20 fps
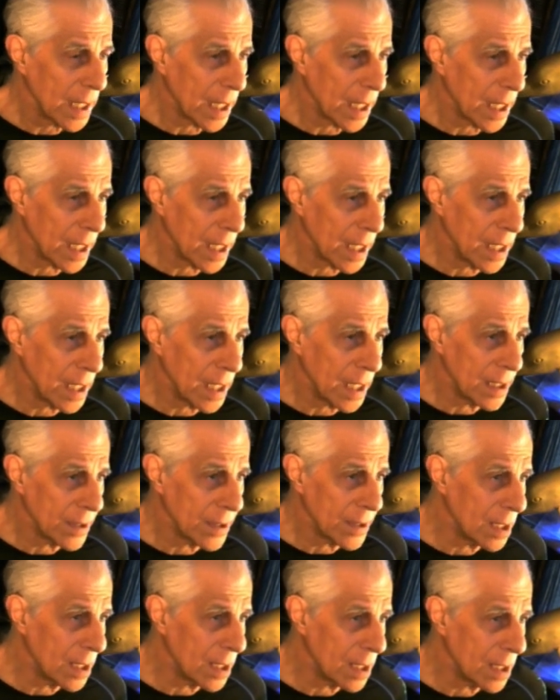and
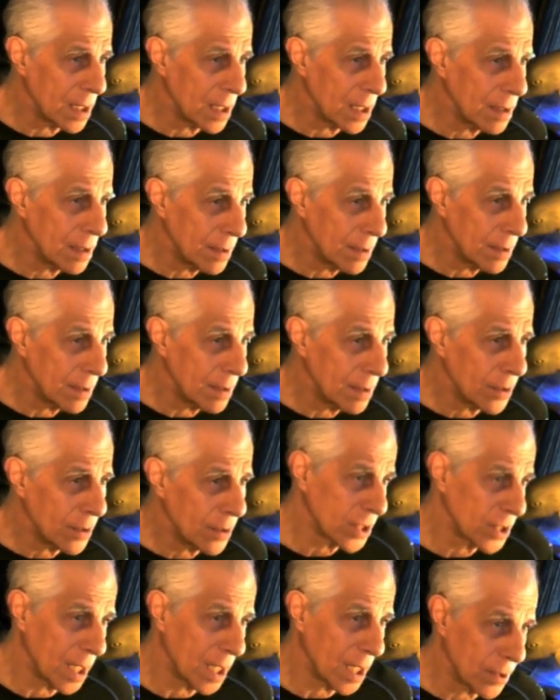arrest
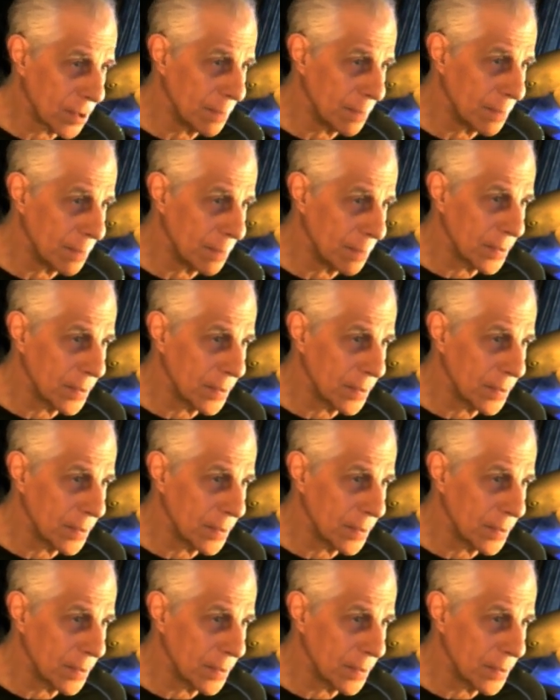Donald Trump,